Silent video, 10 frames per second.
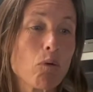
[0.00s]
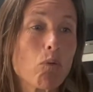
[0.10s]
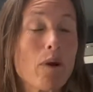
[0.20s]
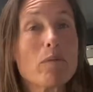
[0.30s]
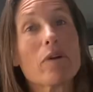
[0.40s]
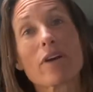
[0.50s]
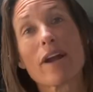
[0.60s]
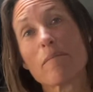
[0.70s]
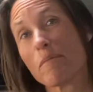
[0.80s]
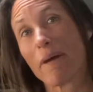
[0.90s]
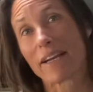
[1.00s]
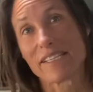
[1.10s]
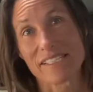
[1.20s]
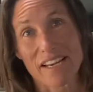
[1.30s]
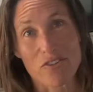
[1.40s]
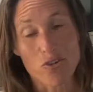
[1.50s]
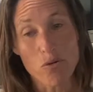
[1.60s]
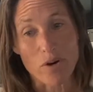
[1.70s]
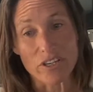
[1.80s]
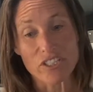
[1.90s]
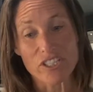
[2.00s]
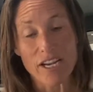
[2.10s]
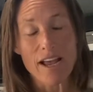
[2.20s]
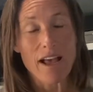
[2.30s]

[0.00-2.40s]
when we were coming back to St. George,